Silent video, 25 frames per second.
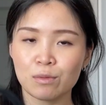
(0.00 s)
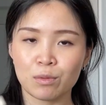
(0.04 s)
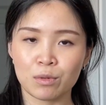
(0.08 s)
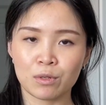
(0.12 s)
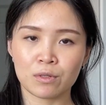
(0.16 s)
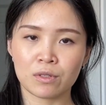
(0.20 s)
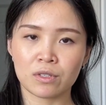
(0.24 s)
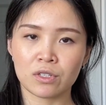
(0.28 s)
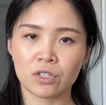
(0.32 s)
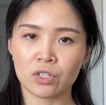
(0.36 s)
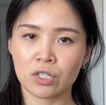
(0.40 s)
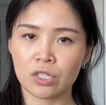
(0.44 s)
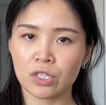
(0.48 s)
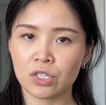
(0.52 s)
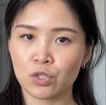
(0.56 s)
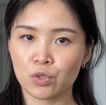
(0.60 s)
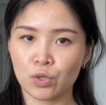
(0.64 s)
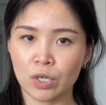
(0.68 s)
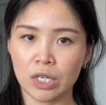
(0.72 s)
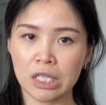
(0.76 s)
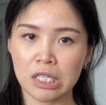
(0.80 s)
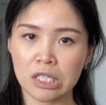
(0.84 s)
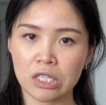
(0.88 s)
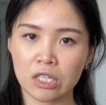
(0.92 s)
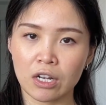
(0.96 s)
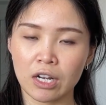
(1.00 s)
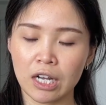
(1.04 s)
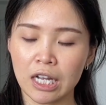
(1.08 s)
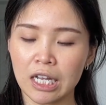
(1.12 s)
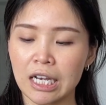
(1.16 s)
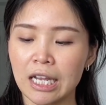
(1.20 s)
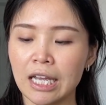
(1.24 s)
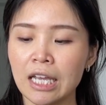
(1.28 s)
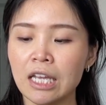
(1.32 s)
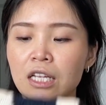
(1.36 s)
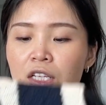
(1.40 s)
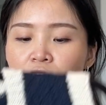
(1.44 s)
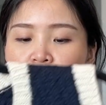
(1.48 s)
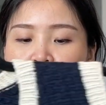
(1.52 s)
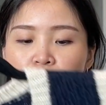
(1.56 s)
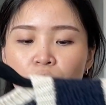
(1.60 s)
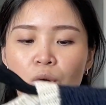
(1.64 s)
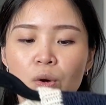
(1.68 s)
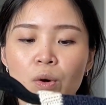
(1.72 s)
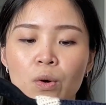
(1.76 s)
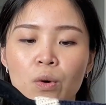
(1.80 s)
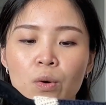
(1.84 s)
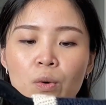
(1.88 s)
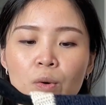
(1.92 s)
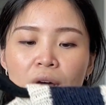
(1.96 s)
opposed to just straight stockinette.
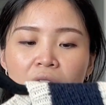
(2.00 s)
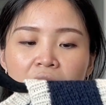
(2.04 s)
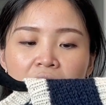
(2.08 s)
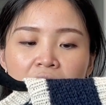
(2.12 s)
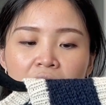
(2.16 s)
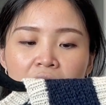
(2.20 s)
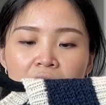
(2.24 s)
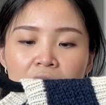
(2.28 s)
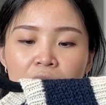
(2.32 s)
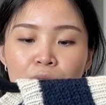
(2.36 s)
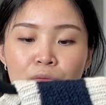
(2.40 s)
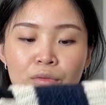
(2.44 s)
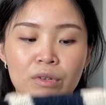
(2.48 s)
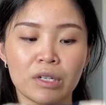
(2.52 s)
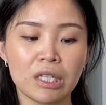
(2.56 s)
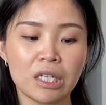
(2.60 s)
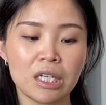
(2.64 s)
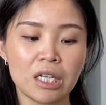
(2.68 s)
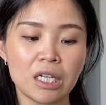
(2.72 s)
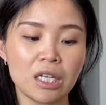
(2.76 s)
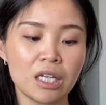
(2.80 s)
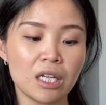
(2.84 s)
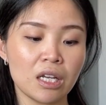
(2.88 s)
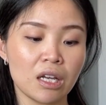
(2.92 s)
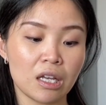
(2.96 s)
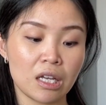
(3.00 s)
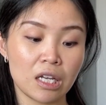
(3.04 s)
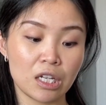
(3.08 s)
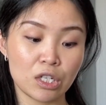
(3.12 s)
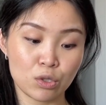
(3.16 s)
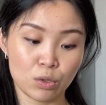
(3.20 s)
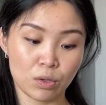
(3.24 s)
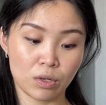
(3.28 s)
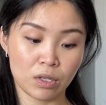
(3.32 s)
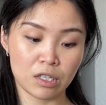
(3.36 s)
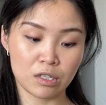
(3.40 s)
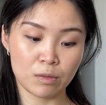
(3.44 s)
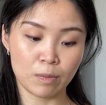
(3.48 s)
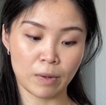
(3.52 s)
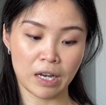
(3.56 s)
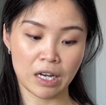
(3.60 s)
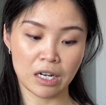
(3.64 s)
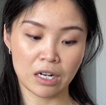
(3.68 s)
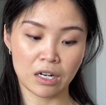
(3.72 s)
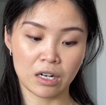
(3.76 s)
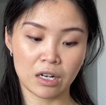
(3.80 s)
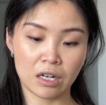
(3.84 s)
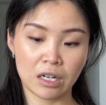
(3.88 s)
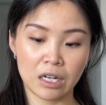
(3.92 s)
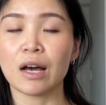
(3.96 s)
So I really enjoy this
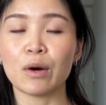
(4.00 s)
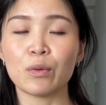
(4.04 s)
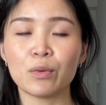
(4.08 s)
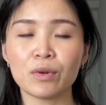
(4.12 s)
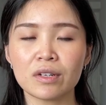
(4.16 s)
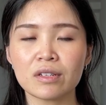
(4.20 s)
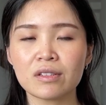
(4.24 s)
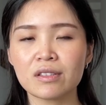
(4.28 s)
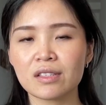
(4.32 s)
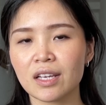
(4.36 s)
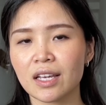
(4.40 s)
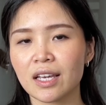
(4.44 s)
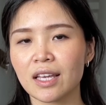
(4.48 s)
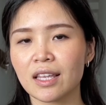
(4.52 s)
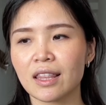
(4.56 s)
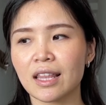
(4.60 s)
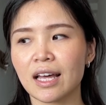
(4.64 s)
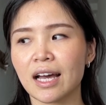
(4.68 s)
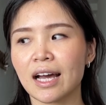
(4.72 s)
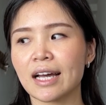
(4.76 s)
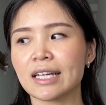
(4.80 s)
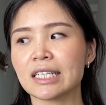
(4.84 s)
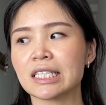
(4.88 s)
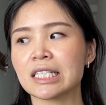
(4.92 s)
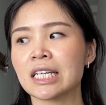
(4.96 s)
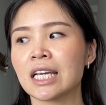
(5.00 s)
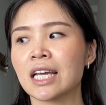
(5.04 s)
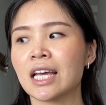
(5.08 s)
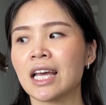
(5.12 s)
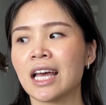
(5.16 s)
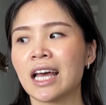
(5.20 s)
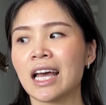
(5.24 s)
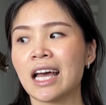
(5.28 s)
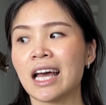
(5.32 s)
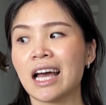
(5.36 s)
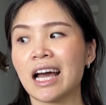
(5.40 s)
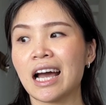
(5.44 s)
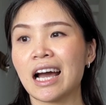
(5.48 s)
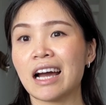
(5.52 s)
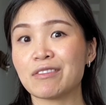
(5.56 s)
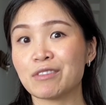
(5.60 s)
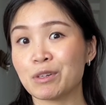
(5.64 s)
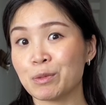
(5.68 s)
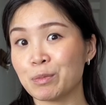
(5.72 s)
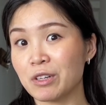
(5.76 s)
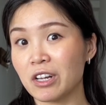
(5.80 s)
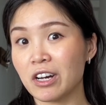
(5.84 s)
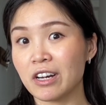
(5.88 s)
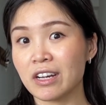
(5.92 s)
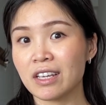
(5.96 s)
pattern. I will say that after
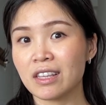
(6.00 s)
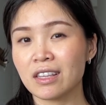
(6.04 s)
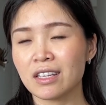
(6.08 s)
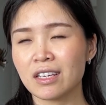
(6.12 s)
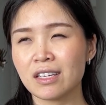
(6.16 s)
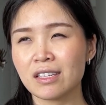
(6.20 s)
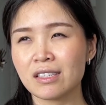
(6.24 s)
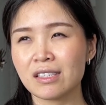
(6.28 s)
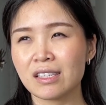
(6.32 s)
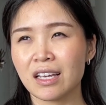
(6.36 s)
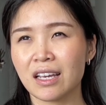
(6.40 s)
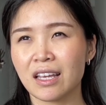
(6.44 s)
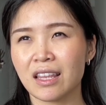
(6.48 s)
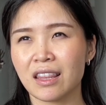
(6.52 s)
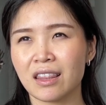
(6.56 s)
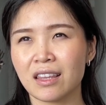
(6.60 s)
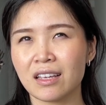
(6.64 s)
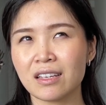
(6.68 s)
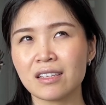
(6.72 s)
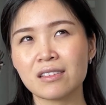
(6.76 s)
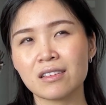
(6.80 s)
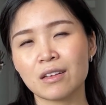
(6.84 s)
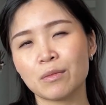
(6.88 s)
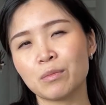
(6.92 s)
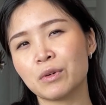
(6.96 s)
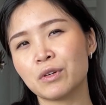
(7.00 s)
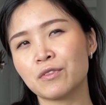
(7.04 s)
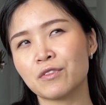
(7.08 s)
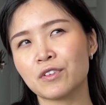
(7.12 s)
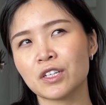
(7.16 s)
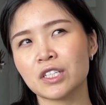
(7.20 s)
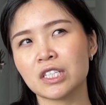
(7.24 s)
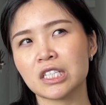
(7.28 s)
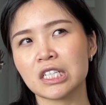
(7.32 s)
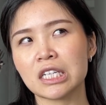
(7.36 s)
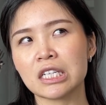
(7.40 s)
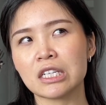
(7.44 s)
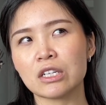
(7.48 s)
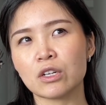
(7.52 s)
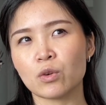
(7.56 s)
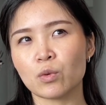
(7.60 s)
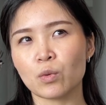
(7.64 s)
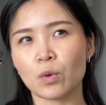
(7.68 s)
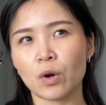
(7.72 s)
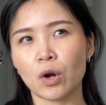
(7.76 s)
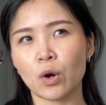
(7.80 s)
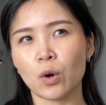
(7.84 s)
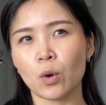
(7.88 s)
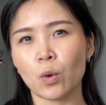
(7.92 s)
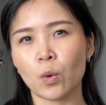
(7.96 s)
blocking this slipover didn't
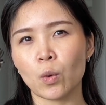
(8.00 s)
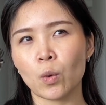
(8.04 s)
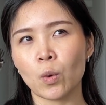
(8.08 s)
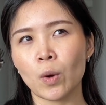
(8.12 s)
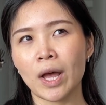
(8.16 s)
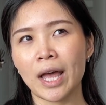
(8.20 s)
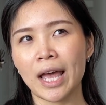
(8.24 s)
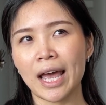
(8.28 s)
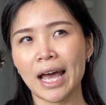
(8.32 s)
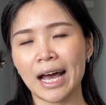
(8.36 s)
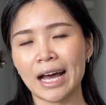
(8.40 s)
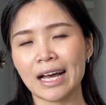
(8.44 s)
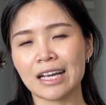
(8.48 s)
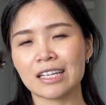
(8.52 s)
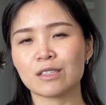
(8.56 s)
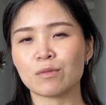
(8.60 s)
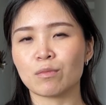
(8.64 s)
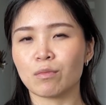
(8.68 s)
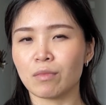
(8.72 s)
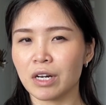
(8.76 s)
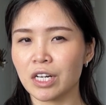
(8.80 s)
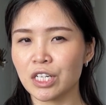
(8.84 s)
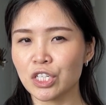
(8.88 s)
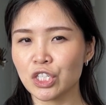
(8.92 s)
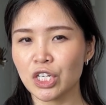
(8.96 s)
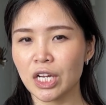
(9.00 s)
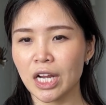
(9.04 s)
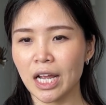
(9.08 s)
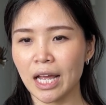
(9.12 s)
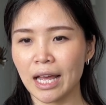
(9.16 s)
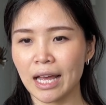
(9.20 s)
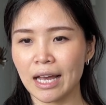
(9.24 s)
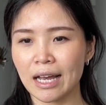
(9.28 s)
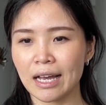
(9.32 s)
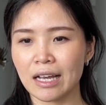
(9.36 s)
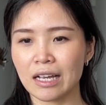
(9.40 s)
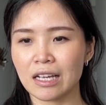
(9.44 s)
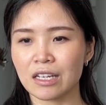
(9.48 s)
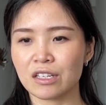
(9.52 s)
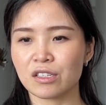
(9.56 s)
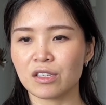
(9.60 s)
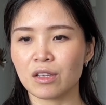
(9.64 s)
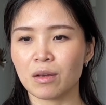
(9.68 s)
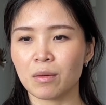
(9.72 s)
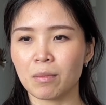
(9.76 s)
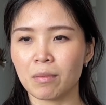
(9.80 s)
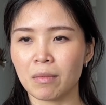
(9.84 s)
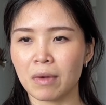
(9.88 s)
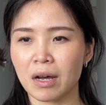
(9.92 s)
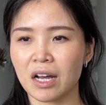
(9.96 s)
grow as much as
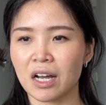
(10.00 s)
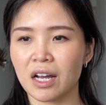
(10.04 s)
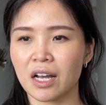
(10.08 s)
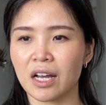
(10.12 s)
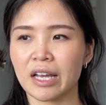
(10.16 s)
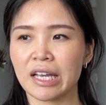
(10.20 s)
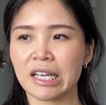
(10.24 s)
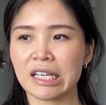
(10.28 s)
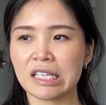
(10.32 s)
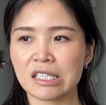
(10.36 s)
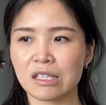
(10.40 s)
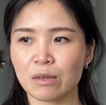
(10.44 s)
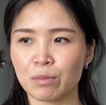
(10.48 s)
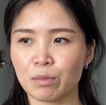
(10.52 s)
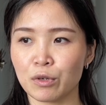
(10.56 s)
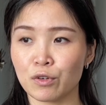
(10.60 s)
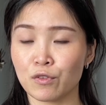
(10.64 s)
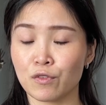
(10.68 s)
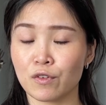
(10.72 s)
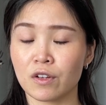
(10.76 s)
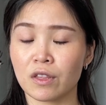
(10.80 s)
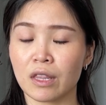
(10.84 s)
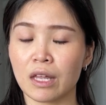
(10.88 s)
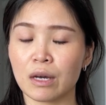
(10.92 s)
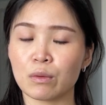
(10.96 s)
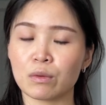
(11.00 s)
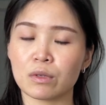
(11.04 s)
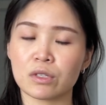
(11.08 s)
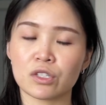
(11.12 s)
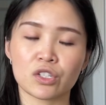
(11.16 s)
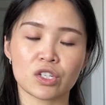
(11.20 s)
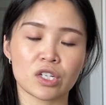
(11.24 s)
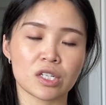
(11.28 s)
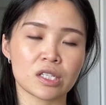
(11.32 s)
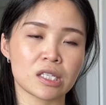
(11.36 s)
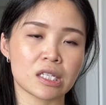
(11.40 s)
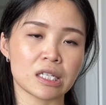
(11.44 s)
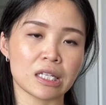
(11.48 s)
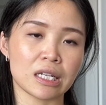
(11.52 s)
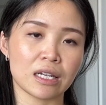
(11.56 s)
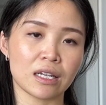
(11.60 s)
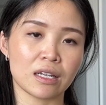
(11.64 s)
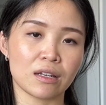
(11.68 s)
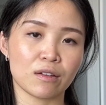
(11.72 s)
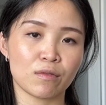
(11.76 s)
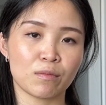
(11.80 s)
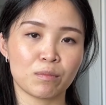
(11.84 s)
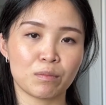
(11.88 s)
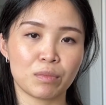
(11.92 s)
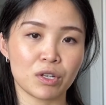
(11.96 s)
my slipover that was just knit
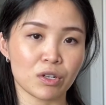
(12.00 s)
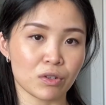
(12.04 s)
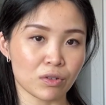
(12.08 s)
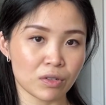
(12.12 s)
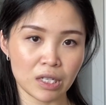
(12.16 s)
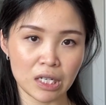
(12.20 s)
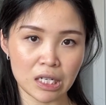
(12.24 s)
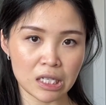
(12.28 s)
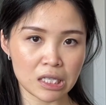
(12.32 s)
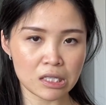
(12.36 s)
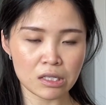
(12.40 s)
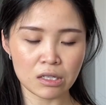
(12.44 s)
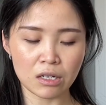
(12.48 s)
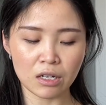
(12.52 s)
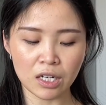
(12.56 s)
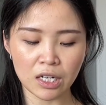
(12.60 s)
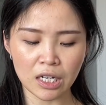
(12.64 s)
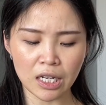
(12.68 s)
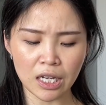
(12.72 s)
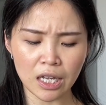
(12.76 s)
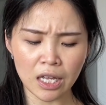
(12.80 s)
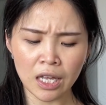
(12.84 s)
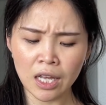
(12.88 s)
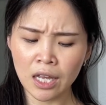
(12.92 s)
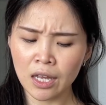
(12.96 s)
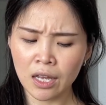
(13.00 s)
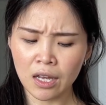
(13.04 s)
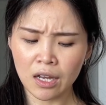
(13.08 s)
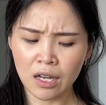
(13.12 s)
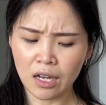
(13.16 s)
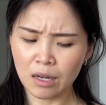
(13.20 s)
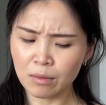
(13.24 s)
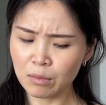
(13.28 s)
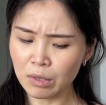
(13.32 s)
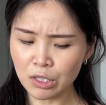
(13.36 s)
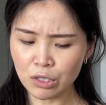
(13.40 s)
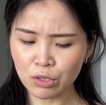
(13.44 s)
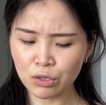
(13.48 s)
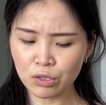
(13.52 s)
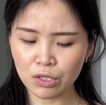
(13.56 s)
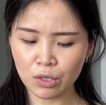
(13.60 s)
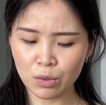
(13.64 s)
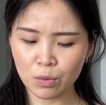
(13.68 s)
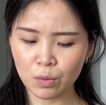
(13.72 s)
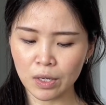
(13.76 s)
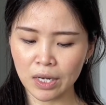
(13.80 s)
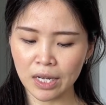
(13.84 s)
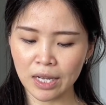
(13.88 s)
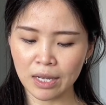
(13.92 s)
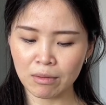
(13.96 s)
purely in stockinette. I'm not too sure
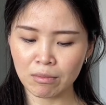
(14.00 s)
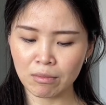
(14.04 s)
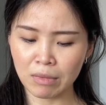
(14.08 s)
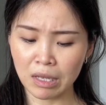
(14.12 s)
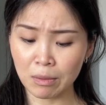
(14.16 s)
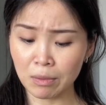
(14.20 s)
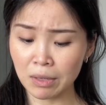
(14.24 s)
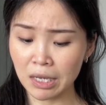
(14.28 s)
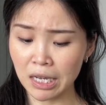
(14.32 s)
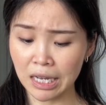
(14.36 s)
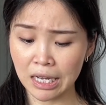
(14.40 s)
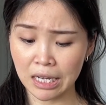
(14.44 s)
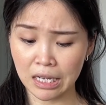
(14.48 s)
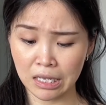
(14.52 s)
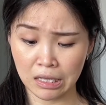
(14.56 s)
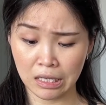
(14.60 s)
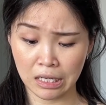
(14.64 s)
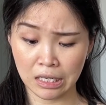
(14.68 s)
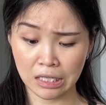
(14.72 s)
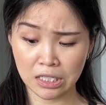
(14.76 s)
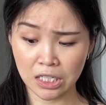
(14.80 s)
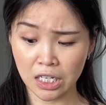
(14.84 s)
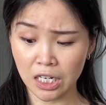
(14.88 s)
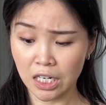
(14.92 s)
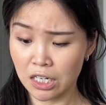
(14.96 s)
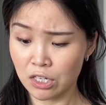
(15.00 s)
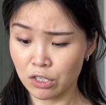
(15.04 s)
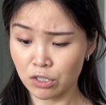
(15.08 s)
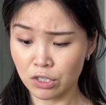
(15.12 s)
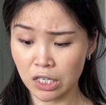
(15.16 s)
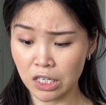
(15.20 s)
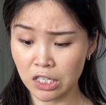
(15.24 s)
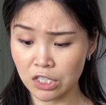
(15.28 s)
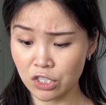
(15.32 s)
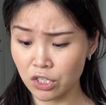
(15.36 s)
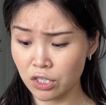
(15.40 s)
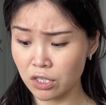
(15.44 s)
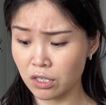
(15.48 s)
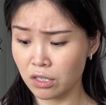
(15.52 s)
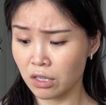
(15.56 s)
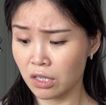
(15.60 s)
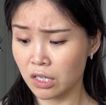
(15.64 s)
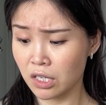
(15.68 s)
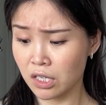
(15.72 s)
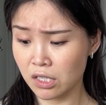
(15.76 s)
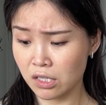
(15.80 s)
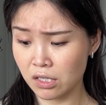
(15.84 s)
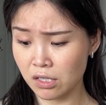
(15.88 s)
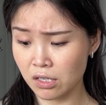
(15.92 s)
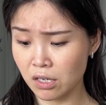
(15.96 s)
why. Maybe I had like tighter tension on
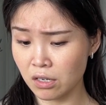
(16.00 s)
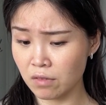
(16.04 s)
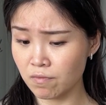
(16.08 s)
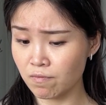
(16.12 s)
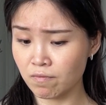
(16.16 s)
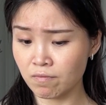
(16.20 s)
this,